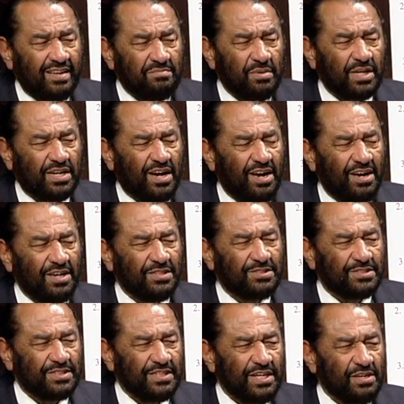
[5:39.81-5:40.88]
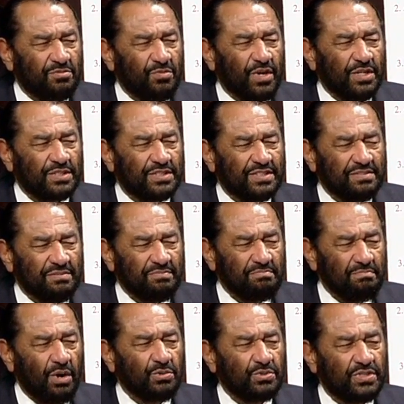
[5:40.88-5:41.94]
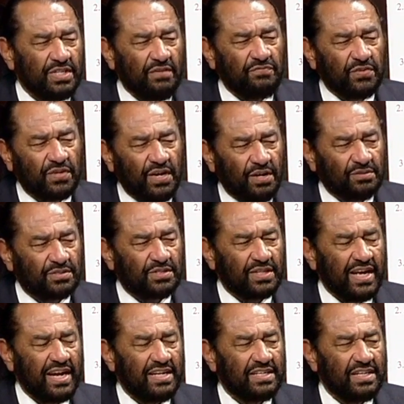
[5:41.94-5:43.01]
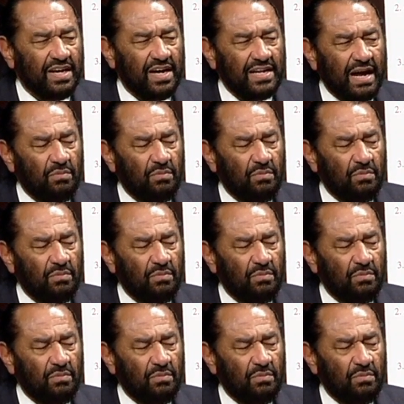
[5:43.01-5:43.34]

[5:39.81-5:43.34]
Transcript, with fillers: because it was most difficult to get it done.